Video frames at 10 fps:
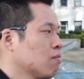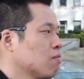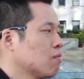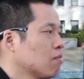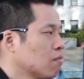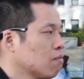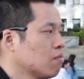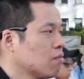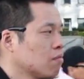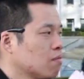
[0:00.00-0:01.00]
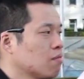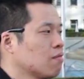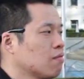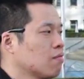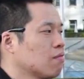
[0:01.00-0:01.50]

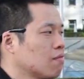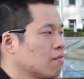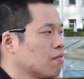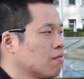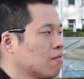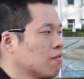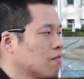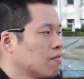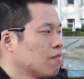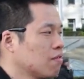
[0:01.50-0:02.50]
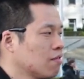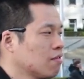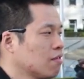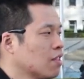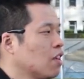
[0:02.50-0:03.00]

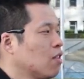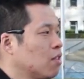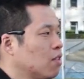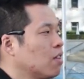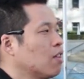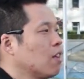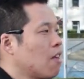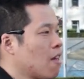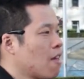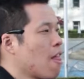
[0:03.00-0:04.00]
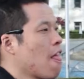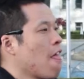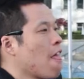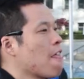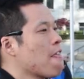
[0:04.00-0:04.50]

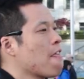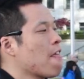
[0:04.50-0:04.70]
No words are spoken by the person on screen.